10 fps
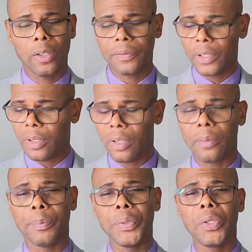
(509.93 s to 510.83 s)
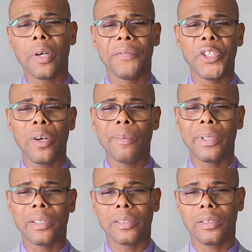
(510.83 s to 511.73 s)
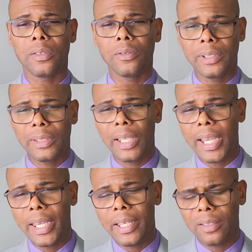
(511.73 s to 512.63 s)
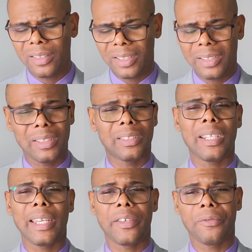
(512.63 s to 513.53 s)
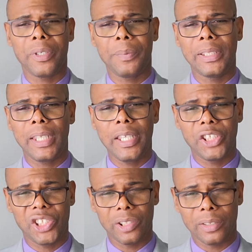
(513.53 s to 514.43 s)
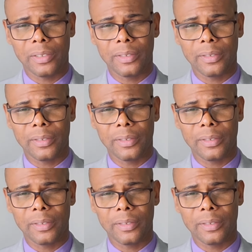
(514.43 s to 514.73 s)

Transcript: of the book of Numbers, you'd say this is like a repetition.